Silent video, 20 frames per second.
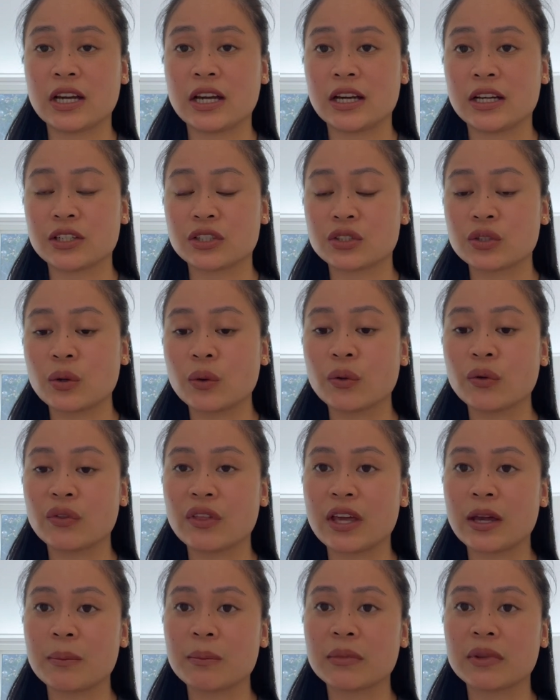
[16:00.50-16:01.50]
show
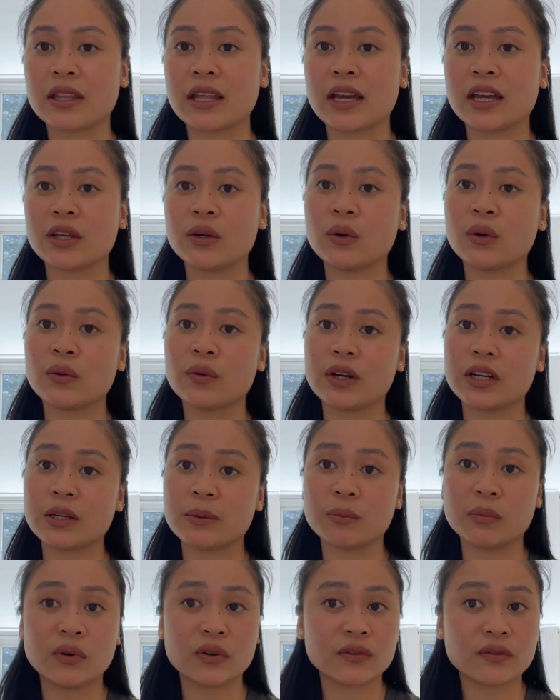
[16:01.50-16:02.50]
them that you already
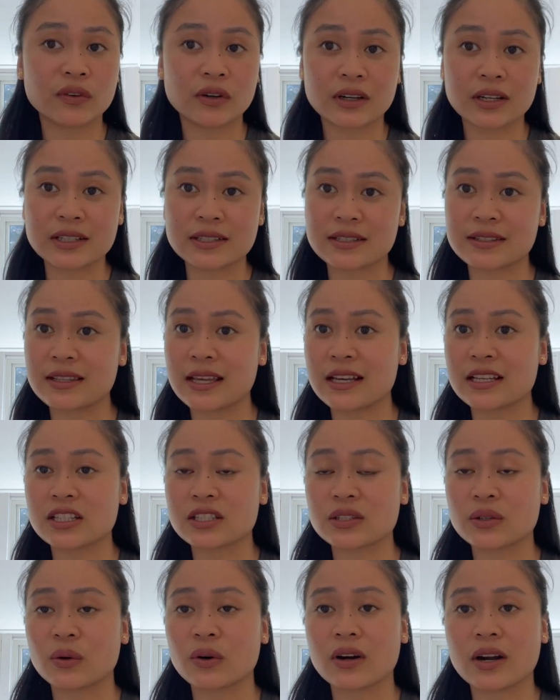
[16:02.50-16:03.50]
booked for this test,
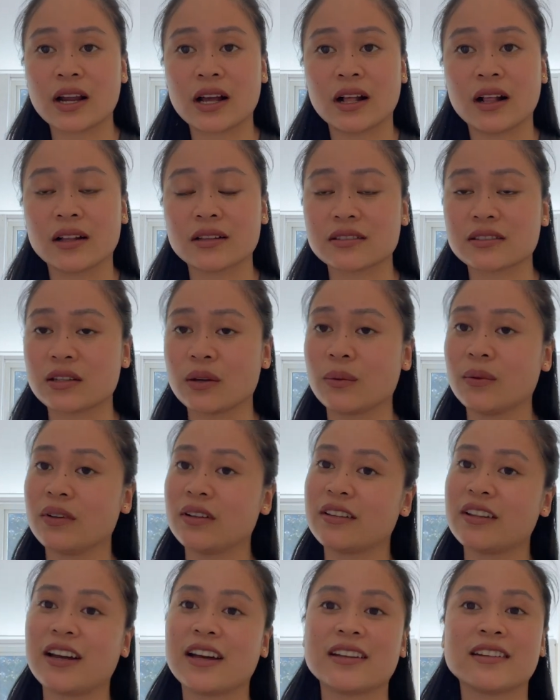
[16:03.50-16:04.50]
or else they will
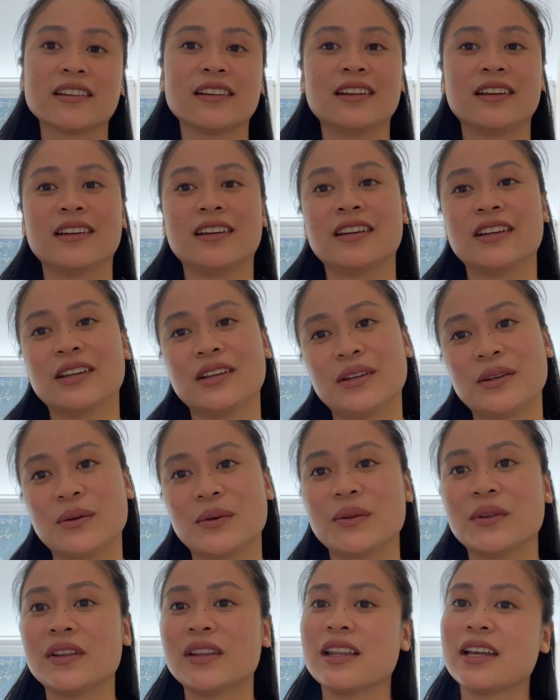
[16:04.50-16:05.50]
not,
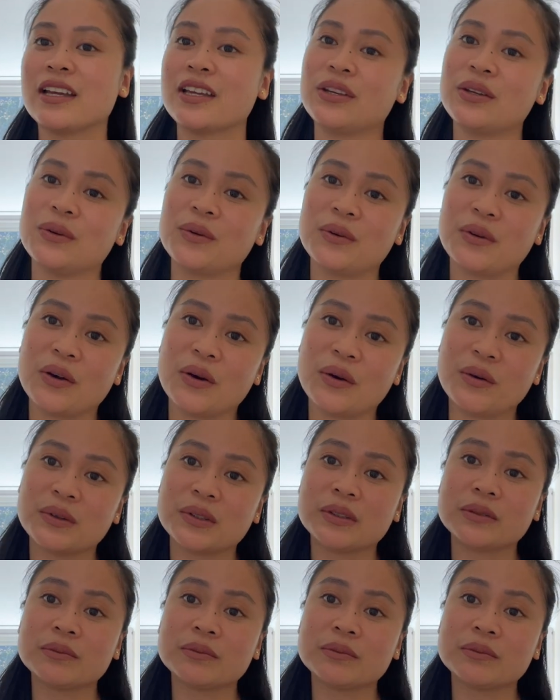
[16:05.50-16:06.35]
let you go.